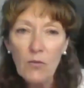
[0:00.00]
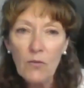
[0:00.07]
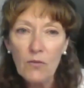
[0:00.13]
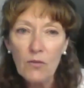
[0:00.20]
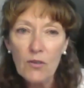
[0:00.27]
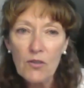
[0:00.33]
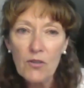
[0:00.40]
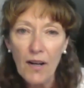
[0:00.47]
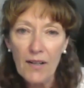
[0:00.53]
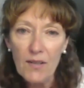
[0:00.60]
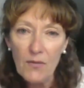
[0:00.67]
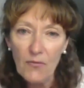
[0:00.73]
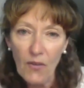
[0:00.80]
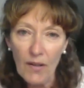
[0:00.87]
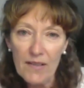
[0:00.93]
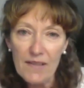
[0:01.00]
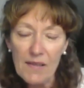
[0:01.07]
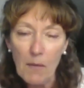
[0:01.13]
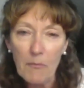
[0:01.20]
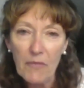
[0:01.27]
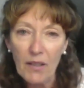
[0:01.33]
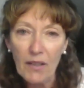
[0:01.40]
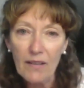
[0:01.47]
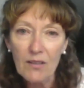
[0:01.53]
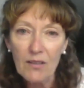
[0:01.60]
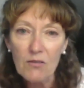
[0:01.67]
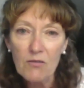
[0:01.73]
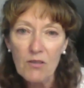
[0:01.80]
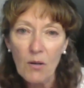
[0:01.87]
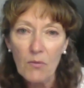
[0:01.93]
you're trying to find something and
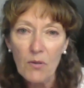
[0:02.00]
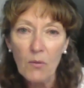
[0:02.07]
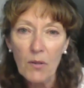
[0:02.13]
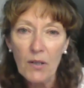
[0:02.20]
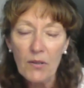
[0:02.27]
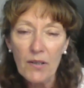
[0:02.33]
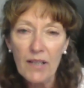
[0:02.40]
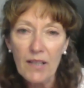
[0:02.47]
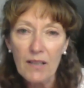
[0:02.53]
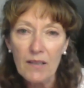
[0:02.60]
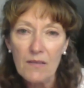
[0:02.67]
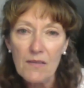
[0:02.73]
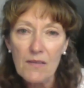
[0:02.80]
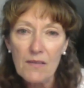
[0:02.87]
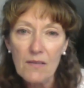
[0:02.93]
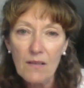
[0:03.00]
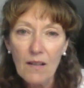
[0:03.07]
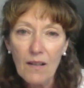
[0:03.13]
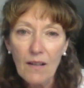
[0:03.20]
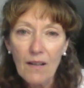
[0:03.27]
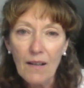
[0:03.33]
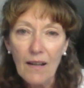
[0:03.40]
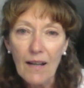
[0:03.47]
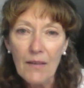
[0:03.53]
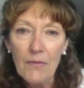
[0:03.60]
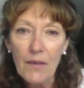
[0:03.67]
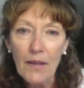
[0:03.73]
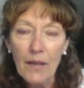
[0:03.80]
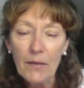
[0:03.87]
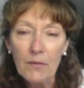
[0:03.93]
you don't know where it is. And
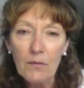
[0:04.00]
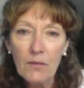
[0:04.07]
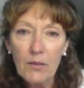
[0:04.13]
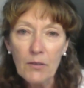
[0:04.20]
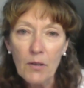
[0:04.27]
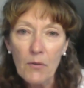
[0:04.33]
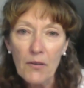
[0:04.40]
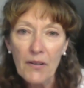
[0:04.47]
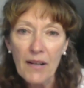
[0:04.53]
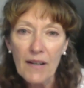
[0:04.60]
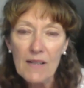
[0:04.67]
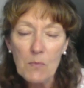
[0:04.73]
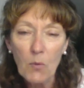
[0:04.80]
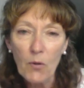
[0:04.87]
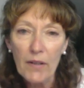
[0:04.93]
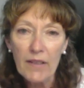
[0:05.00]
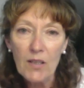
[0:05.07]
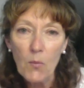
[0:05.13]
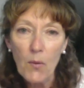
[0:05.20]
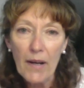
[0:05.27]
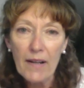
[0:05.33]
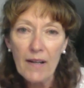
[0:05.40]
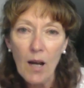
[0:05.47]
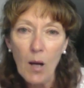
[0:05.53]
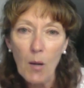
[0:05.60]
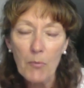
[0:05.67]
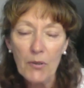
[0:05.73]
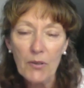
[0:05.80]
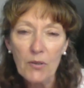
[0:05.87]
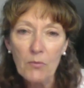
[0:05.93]
then, the next morning you wake
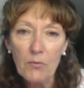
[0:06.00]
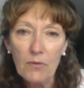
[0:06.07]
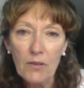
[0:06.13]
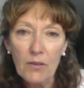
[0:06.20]
up and you